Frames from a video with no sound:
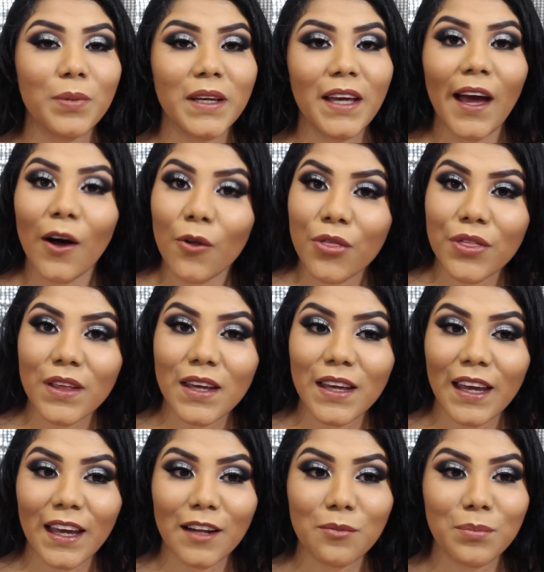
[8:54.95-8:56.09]
be
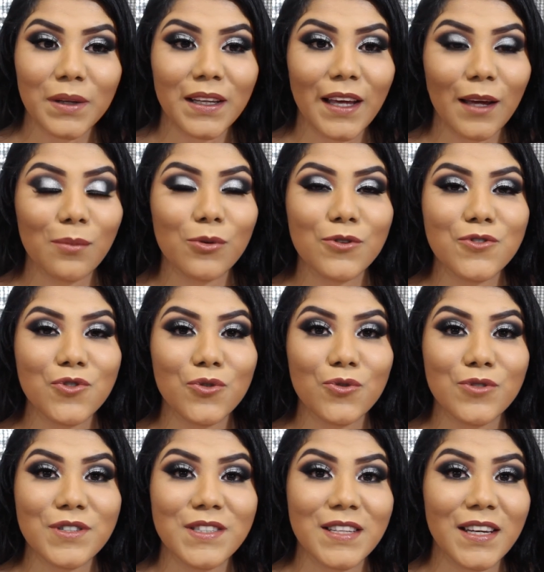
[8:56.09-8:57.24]
healthy and be able
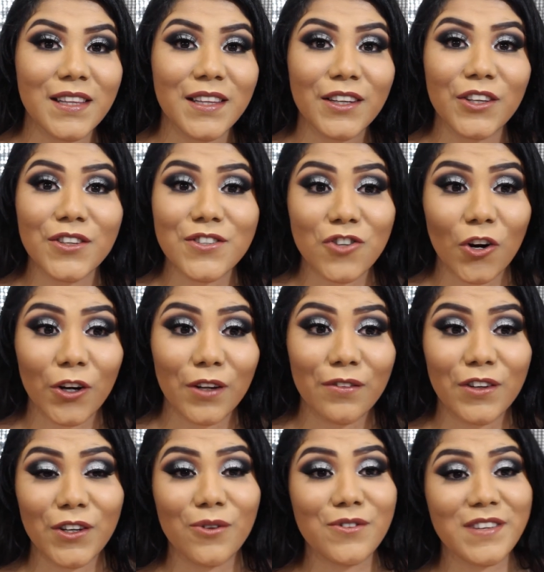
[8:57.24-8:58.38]
to see the start of
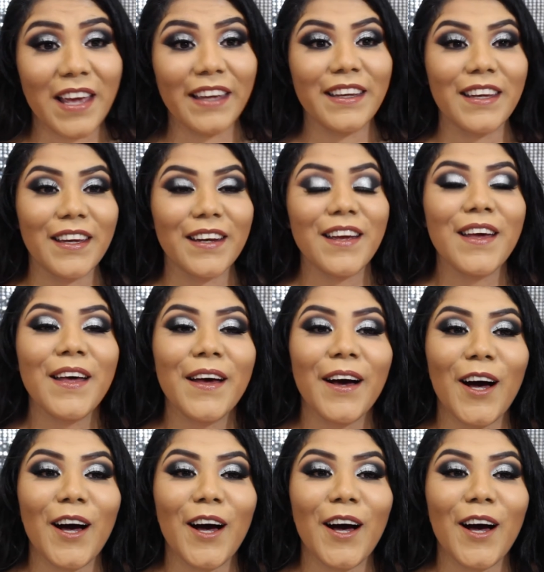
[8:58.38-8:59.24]
a new decade.